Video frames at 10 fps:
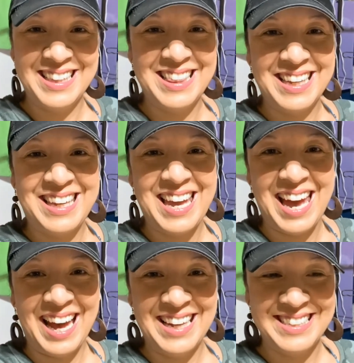the
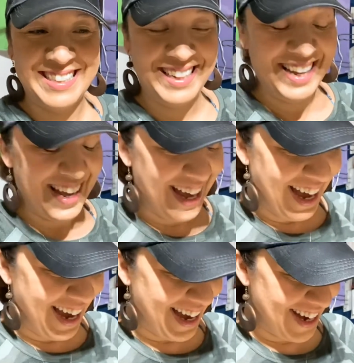cat,
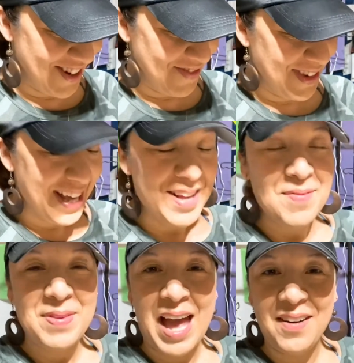
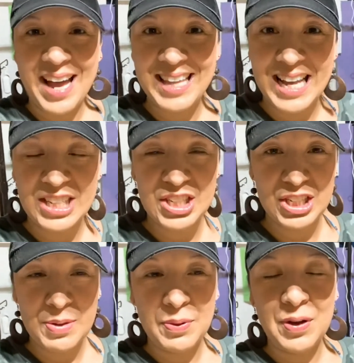how it had that shimmer